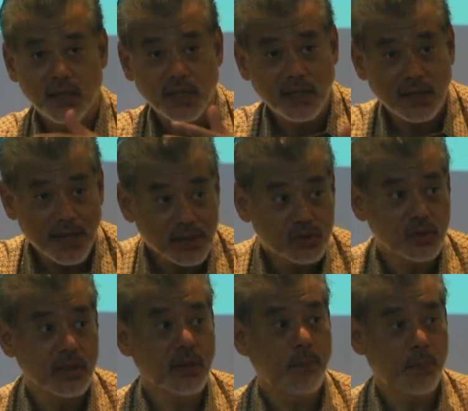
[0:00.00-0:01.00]
it
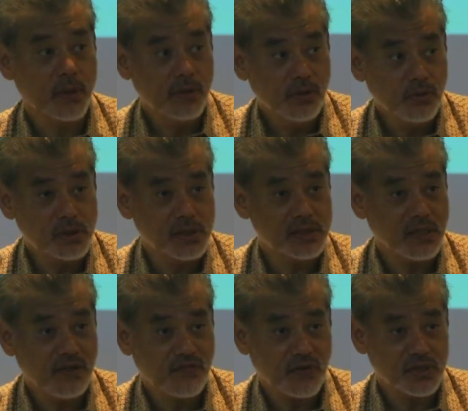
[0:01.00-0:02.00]
actually produces
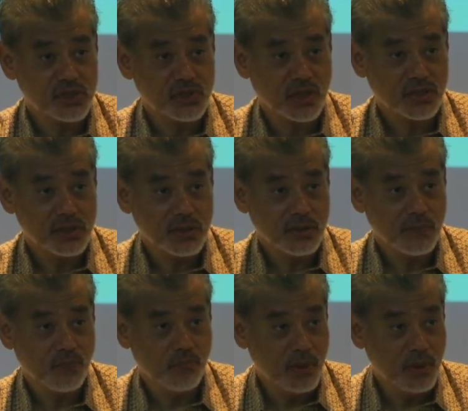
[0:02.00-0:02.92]
infrastructure,